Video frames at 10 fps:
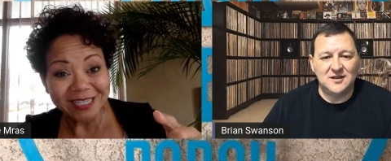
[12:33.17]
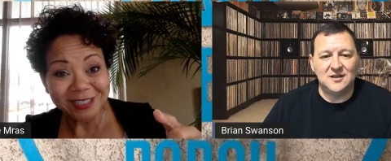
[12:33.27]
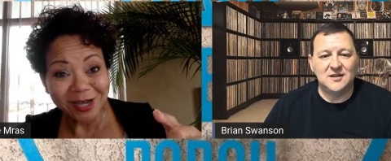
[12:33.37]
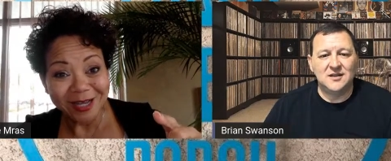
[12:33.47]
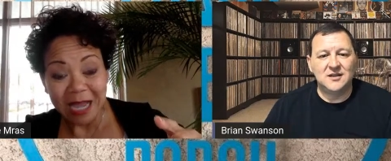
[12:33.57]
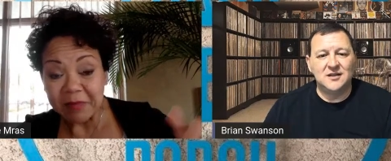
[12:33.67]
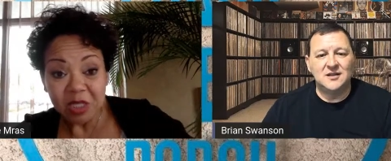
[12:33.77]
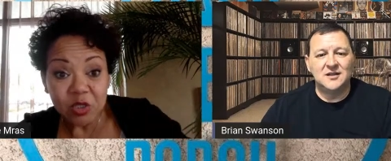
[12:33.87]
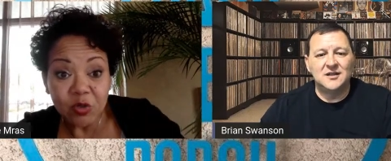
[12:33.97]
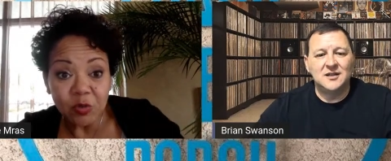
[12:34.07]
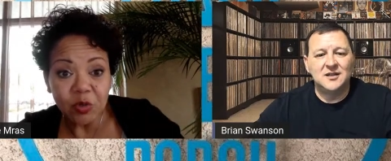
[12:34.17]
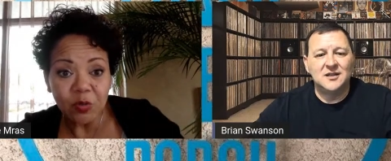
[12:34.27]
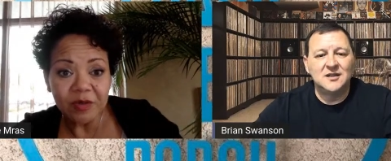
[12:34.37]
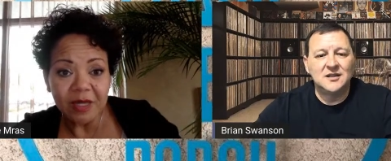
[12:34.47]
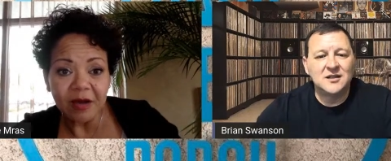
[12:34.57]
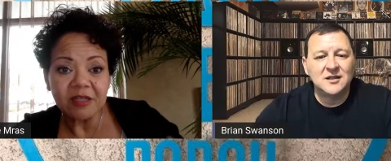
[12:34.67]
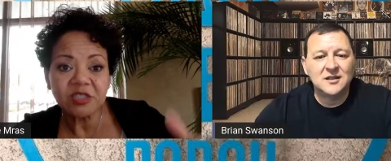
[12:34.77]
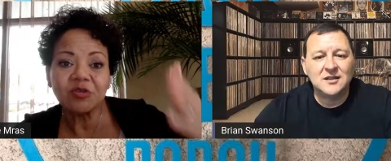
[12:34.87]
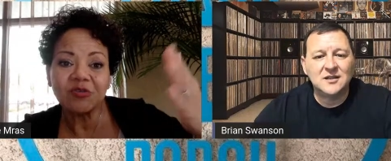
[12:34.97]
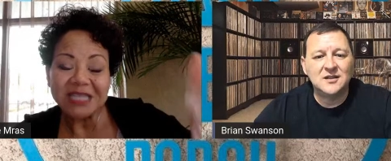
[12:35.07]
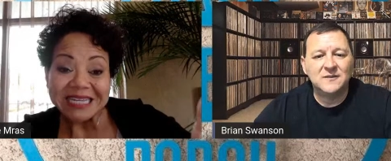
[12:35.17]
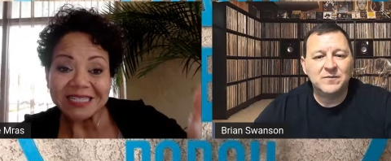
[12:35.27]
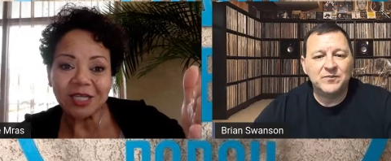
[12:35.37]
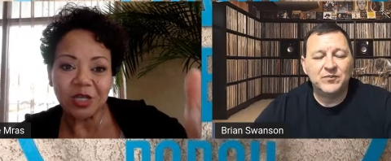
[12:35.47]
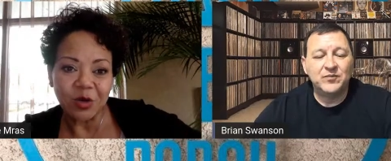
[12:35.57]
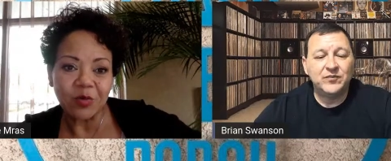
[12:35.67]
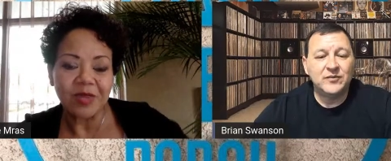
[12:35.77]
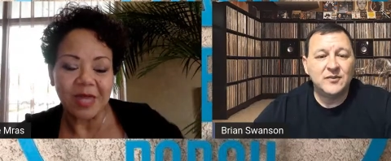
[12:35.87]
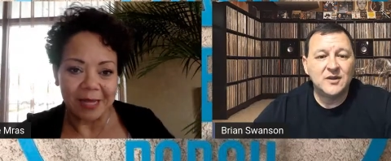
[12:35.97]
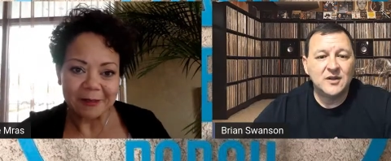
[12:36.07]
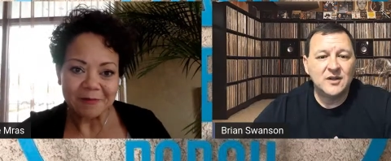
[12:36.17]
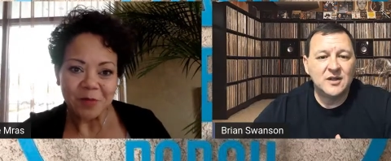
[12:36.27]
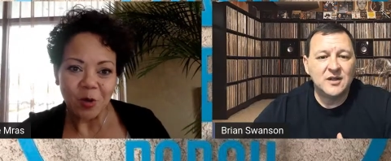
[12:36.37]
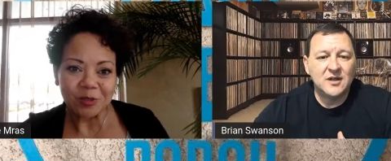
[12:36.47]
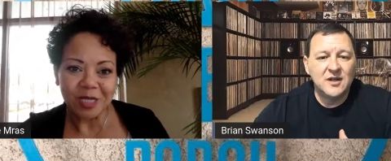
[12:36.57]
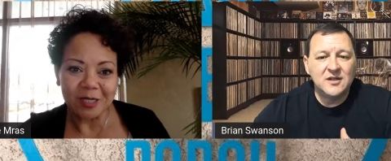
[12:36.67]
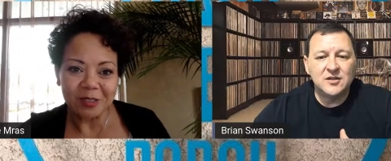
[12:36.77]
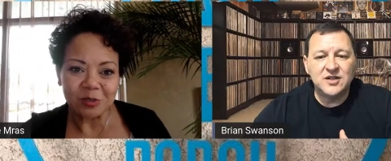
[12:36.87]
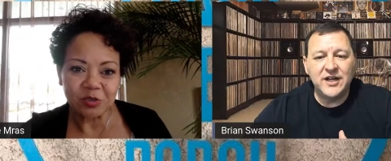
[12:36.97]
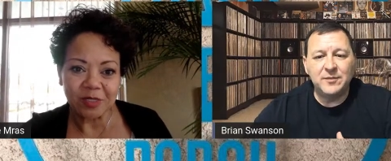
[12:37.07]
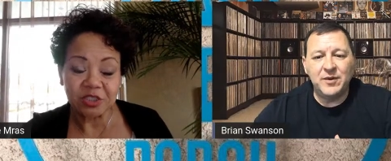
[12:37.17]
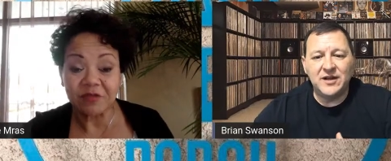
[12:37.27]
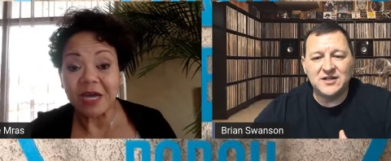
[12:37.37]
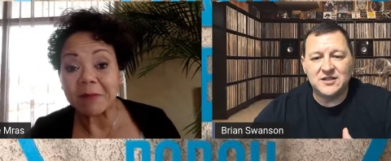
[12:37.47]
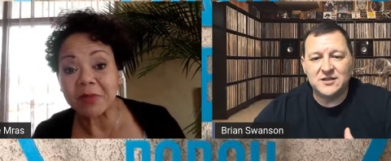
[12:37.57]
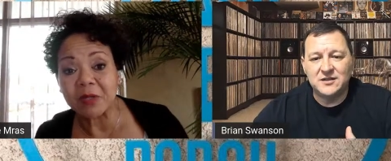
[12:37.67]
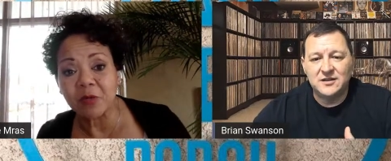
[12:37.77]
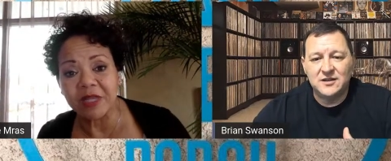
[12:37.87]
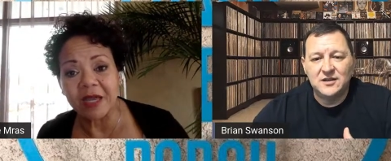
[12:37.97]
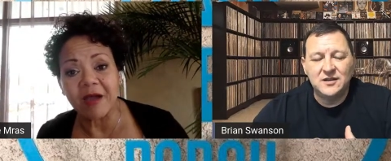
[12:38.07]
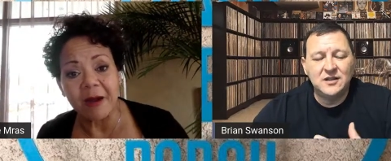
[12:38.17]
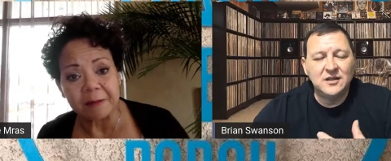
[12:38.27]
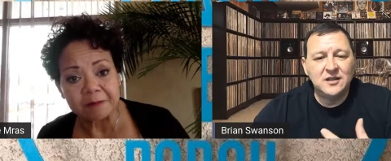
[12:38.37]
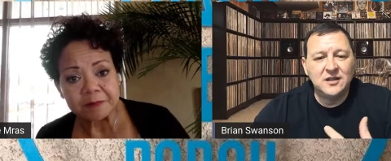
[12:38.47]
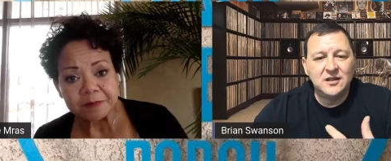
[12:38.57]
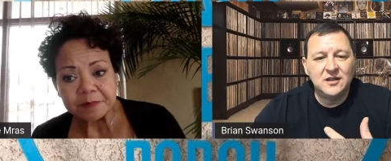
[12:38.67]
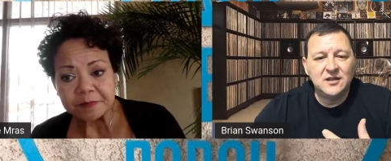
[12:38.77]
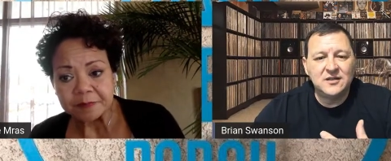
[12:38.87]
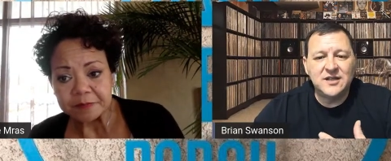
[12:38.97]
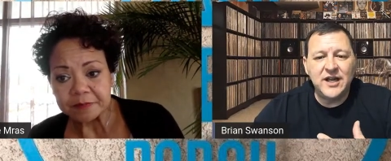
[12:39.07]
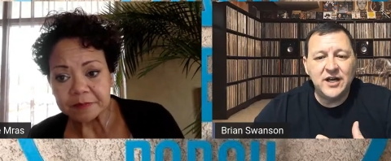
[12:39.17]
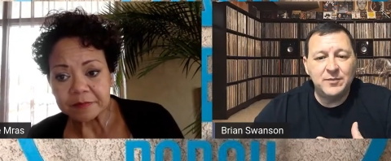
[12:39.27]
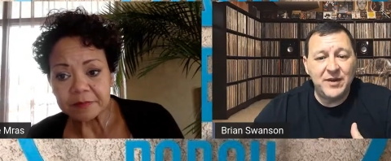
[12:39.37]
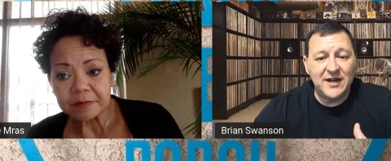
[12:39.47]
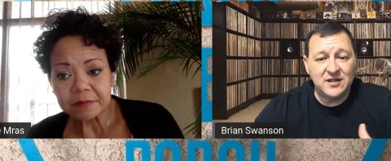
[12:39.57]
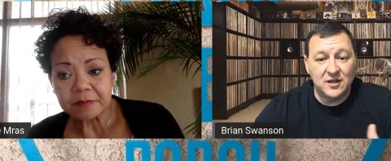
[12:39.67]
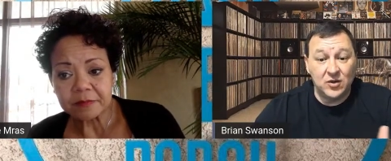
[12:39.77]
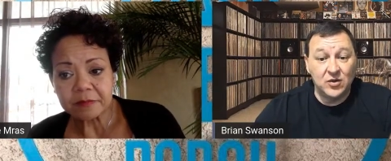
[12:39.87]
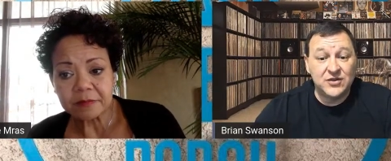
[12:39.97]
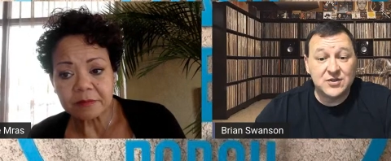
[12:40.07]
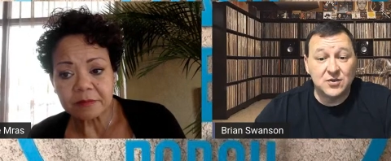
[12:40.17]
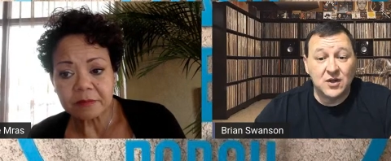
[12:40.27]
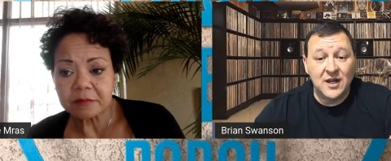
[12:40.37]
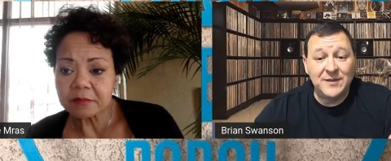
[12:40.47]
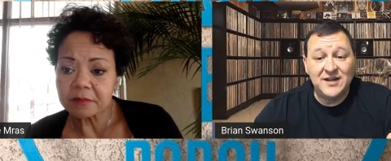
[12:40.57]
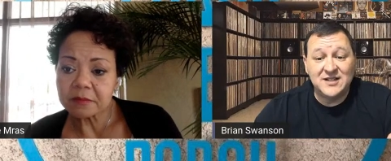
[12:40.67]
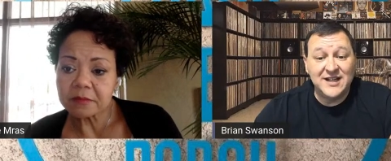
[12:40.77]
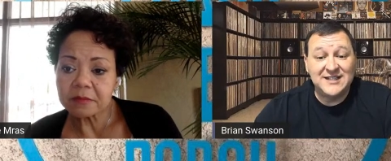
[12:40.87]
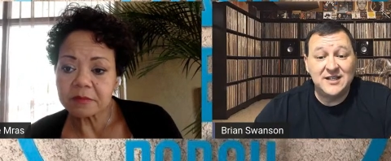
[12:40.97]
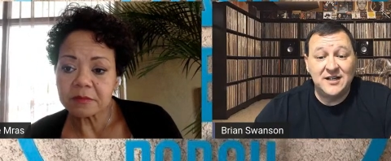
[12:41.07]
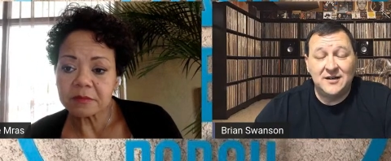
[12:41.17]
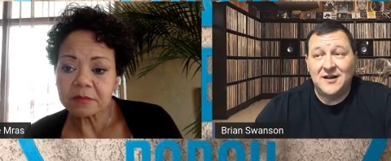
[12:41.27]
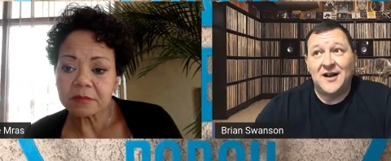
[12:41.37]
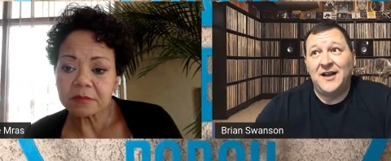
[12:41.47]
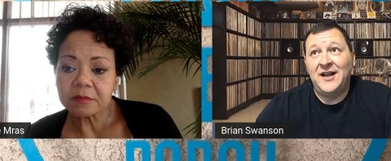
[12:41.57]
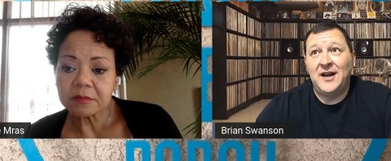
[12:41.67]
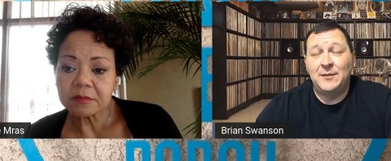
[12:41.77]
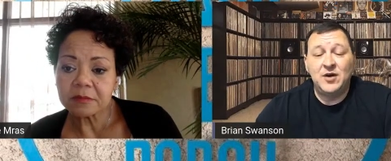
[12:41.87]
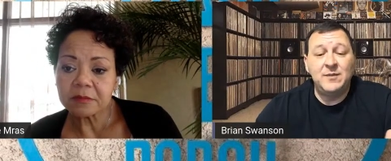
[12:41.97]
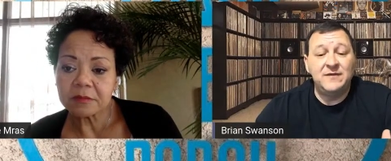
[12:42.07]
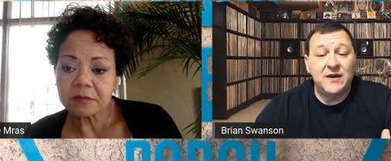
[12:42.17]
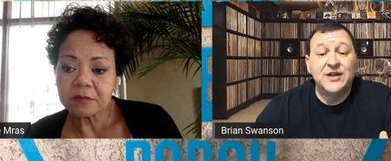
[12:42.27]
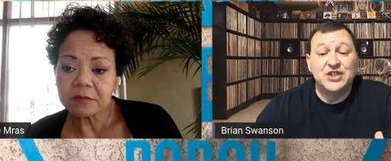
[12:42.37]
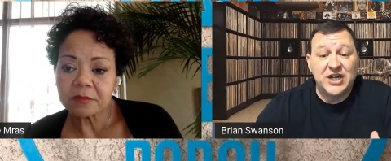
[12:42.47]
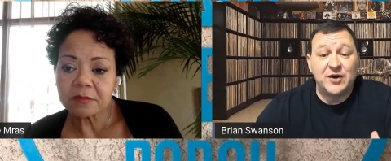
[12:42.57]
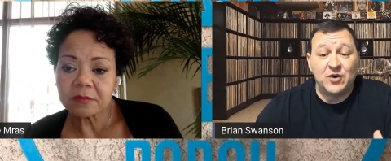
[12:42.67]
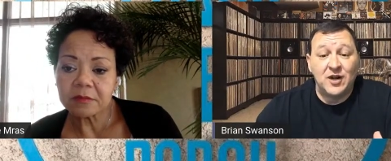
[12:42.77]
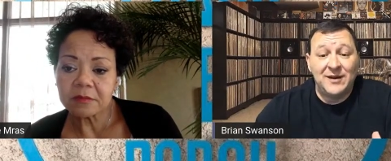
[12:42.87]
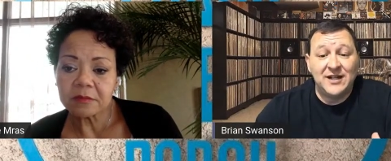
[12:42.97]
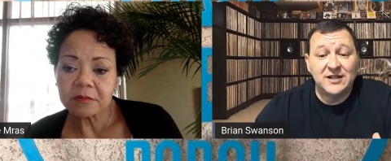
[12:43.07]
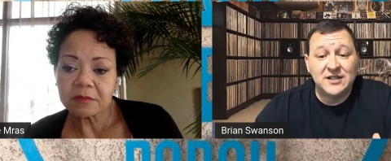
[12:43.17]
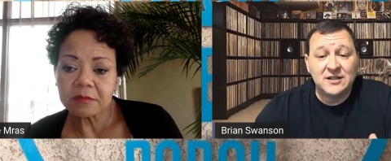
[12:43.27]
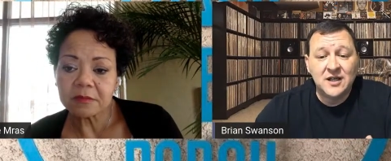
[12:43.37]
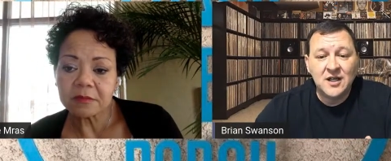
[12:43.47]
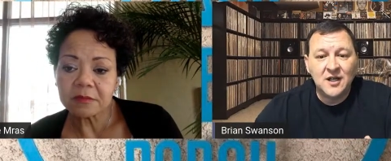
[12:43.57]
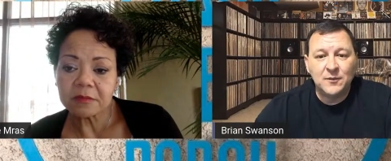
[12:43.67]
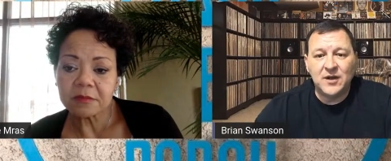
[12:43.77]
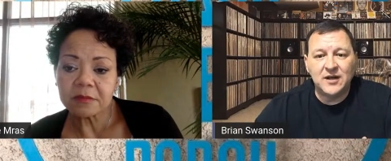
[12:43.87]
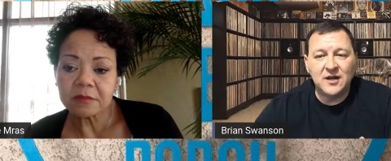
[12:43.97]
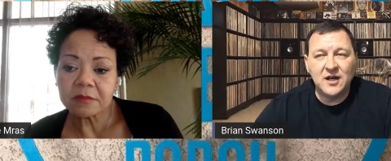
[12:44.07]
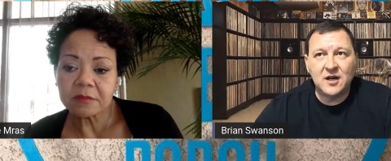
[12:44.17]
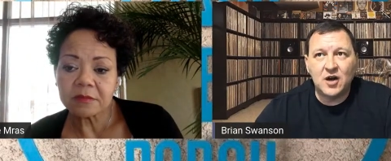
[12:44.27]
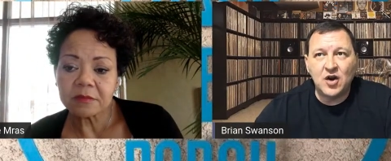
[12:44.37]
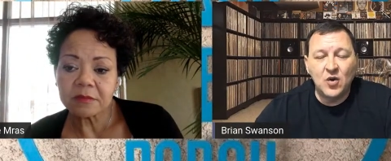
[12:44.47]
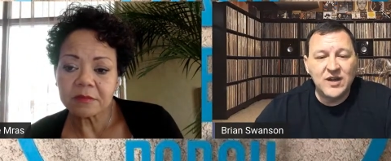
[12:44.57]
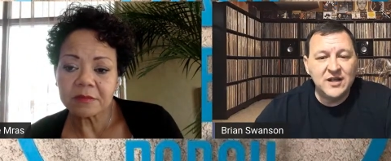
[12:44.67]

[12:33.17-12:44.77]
Speaker 1: TikTok. I mean, you don't know what they are, so you need to know that. Old dog new tricks. You got to be where they are.
Speaker 2: Taking it back to old school. I mean, it's like it. And I'm going to be very general about this, but going